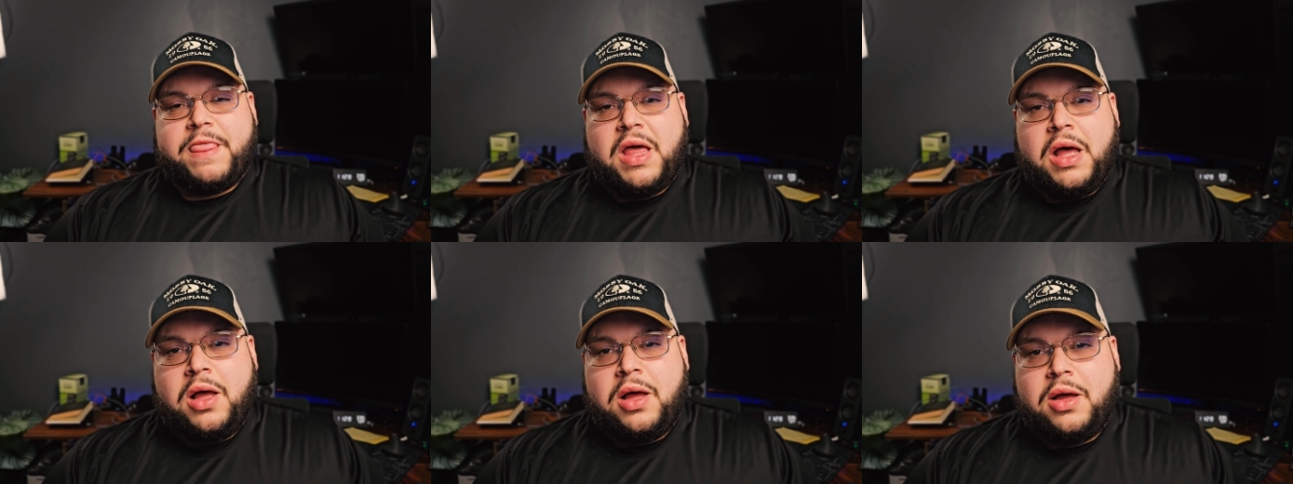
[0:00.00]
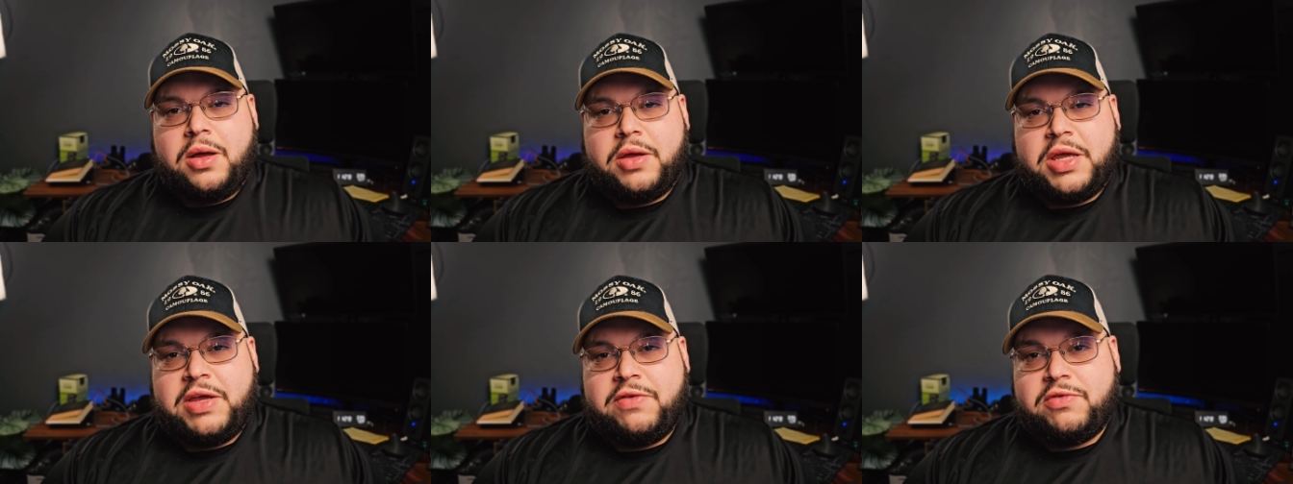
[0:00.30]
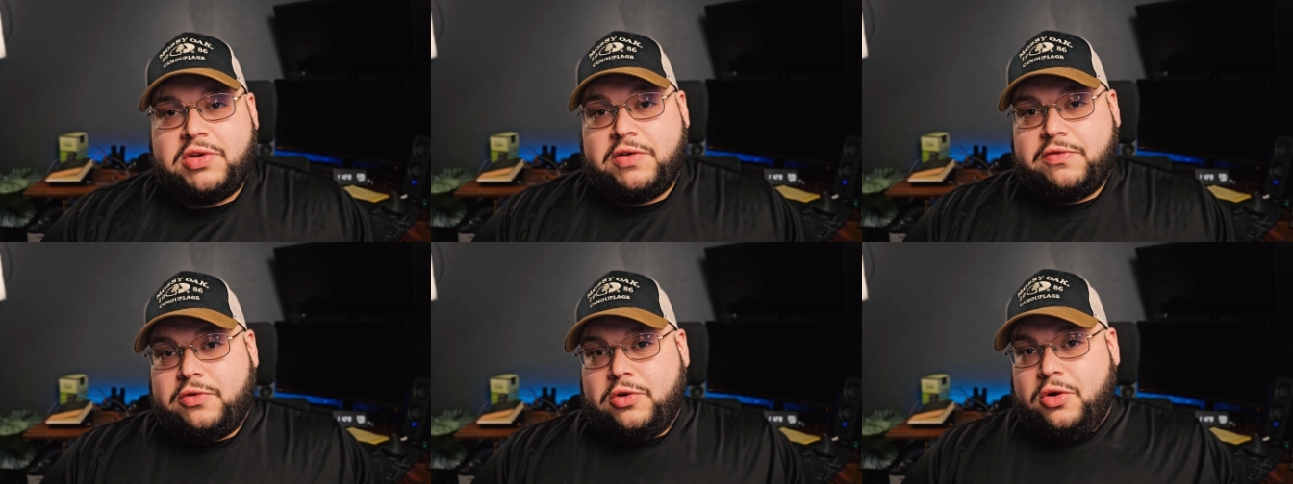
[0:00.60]
Uh,
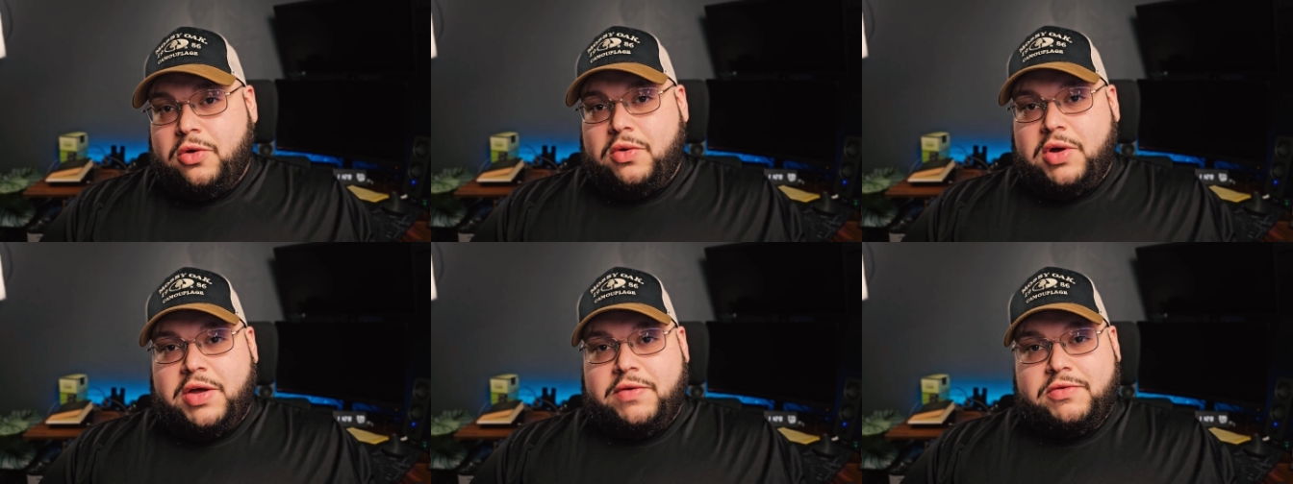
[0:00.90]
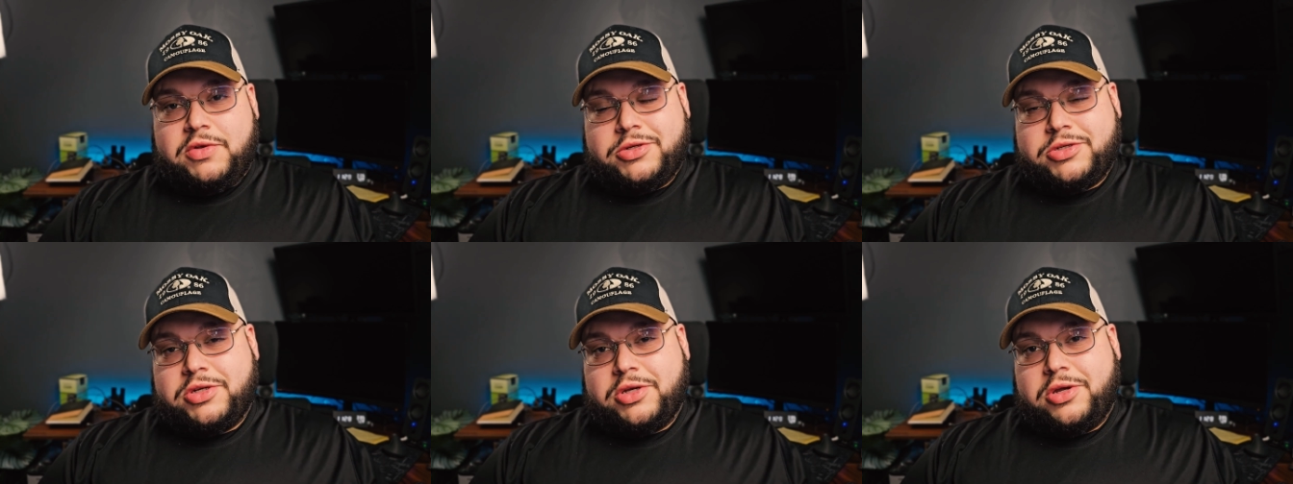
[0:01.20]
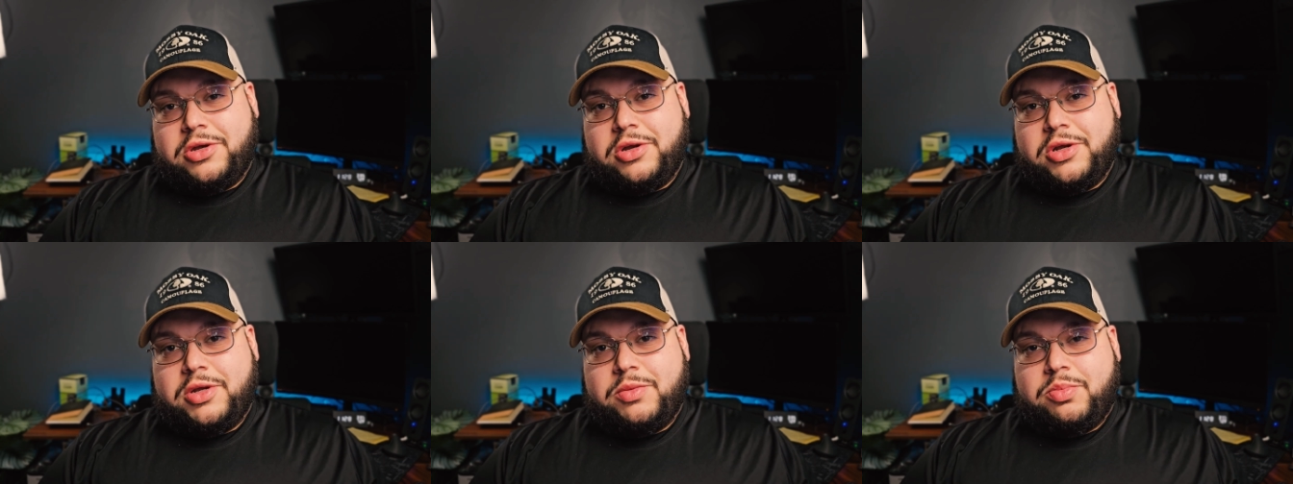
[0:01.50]
even if you don't have the
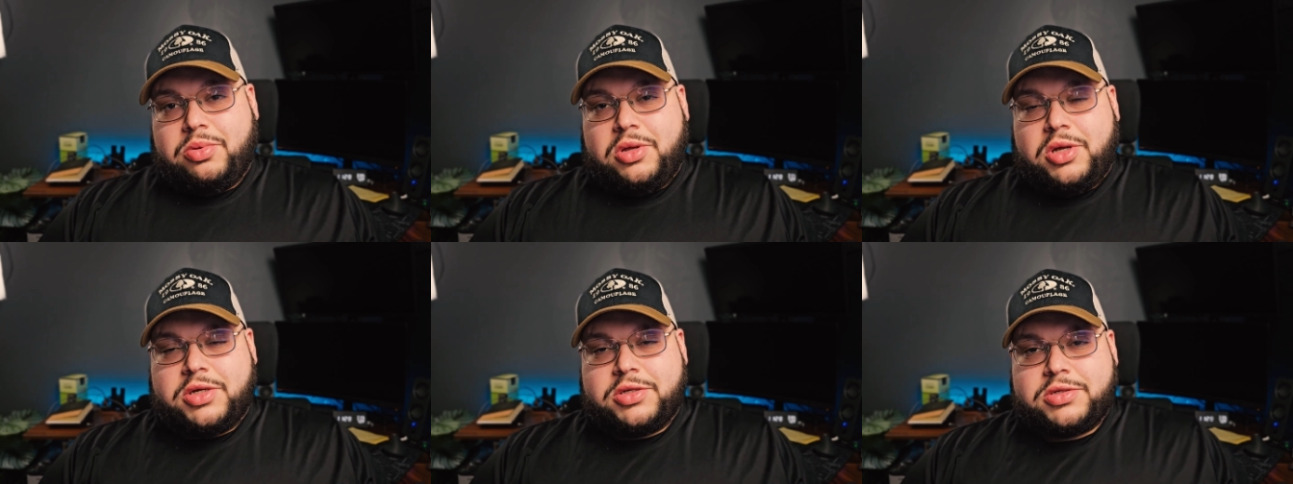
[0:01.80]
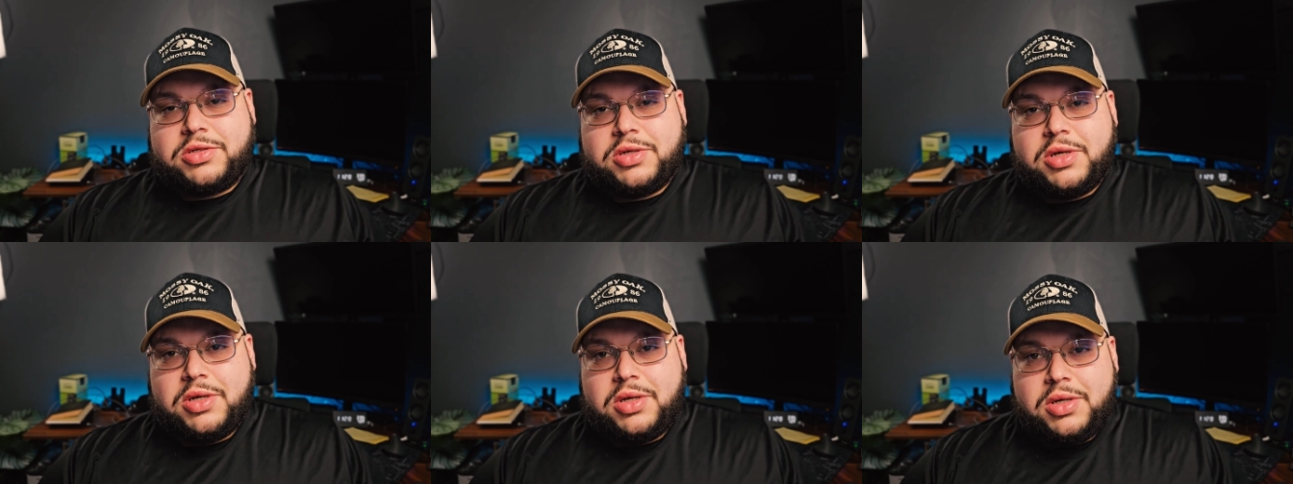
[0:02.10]
security plus,